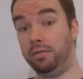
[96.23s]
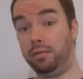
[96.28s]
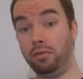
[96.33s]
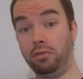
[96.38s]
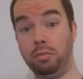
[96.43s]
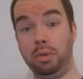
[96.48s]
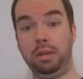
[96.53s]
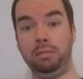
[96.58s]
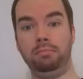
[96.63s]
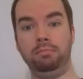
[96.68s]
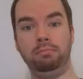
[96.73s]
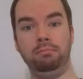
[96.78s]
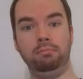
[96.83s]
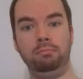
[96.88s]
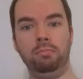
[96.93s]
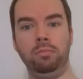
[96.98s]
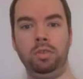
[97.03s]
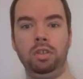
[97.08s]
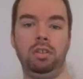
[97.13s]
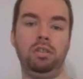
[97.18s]
format.
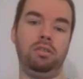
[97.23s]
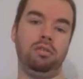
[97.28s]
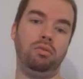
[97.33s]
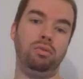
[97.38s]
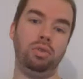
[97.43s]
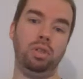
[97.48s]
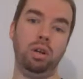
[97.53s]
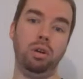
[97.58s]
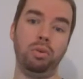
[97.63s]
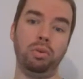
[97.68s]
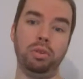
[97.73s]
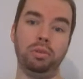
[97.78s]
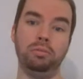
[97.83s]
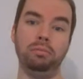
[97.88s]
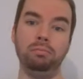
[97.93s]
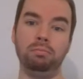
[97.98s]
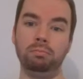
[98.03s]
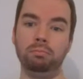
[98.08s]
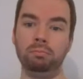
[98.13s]
It's called Tolkien.